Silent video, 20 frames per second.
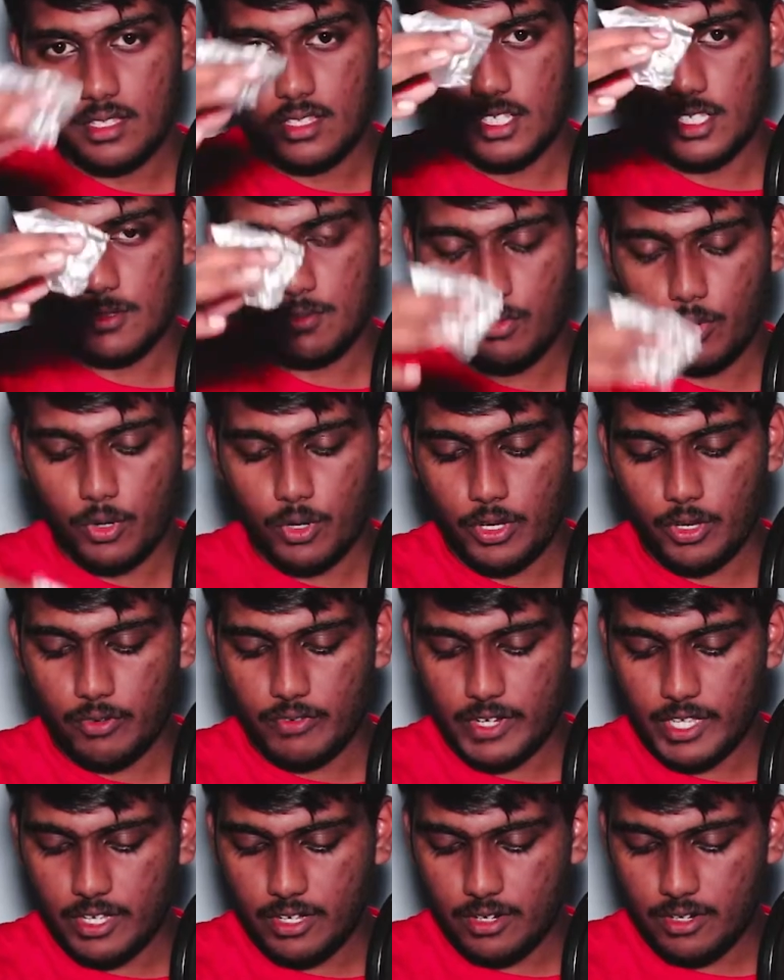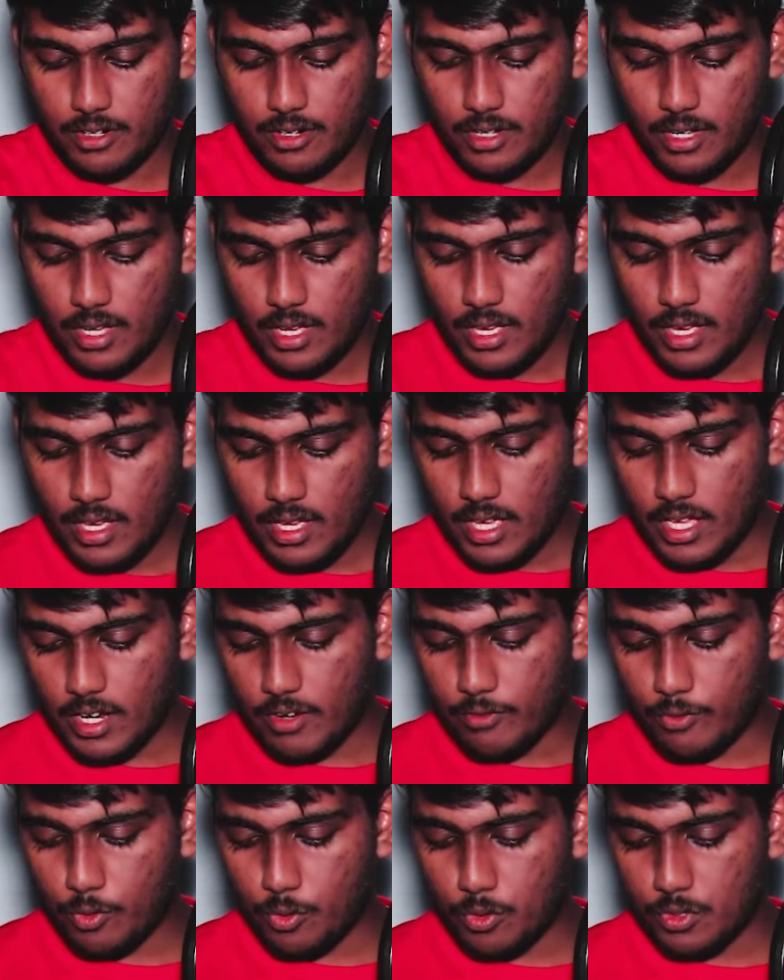This boy over here.
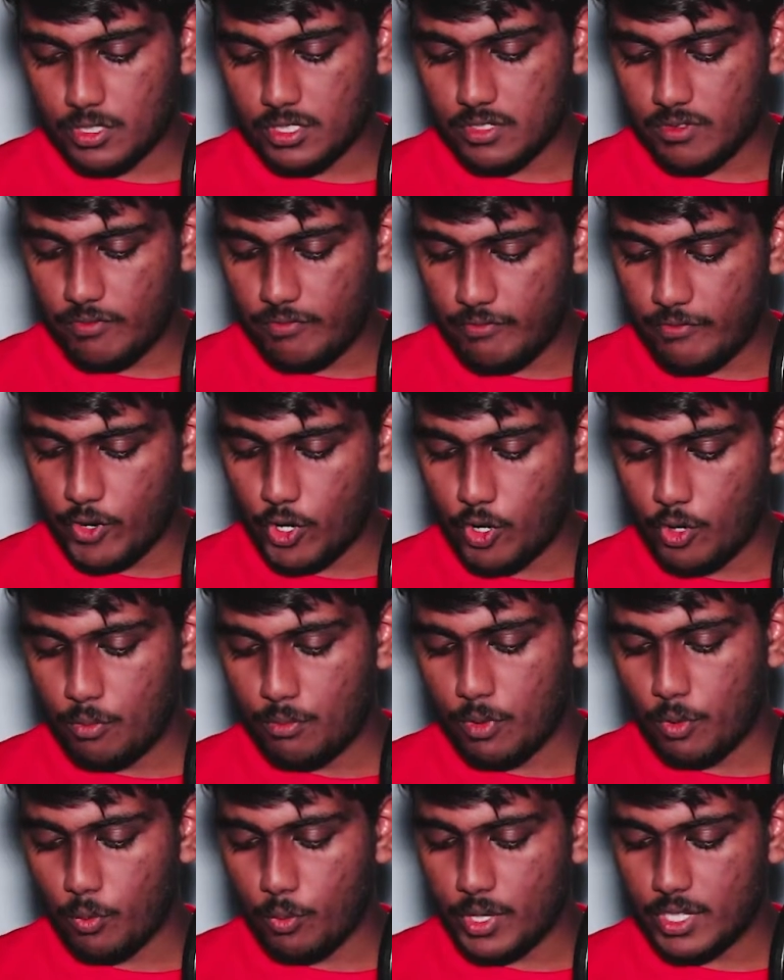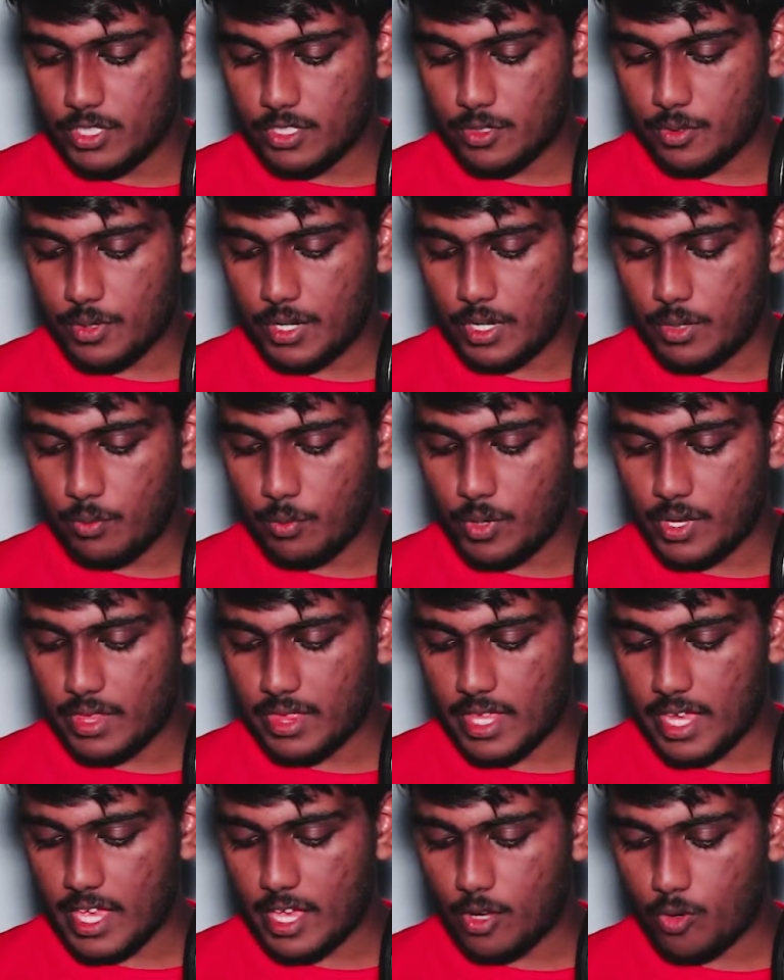And of course, foam windscreen
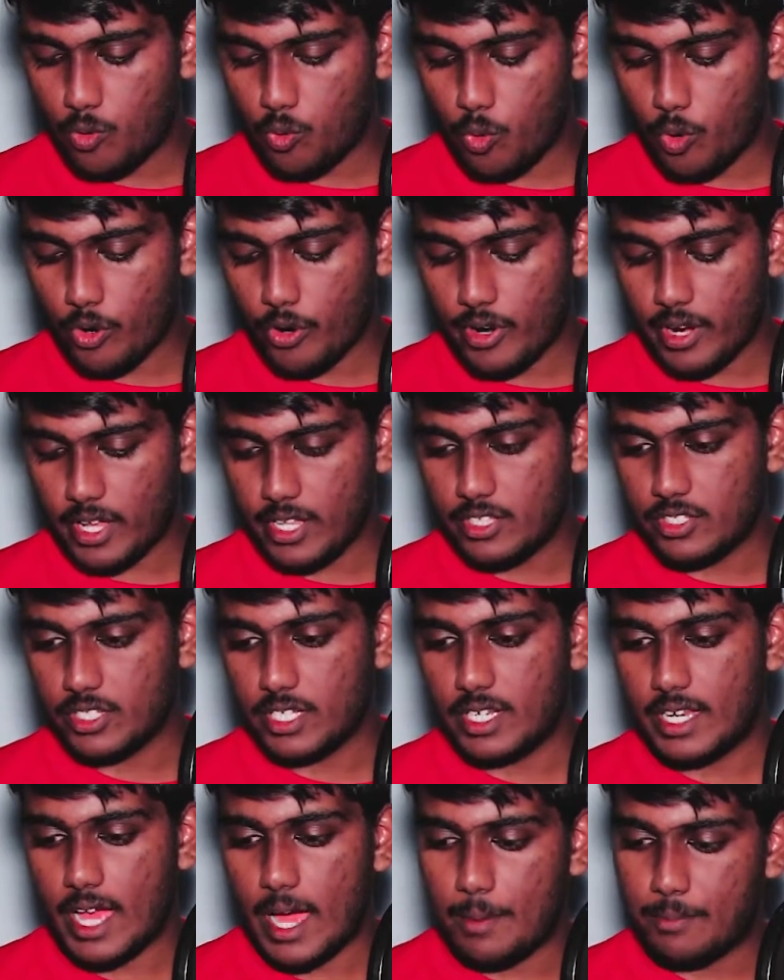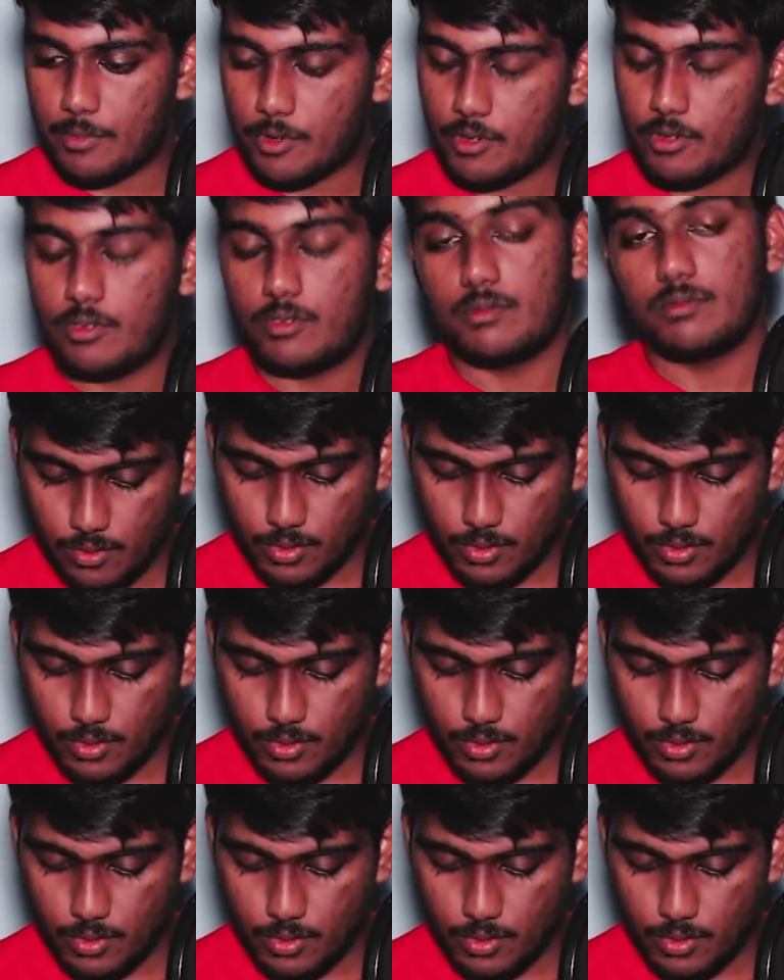with a 1/4 inch adapter.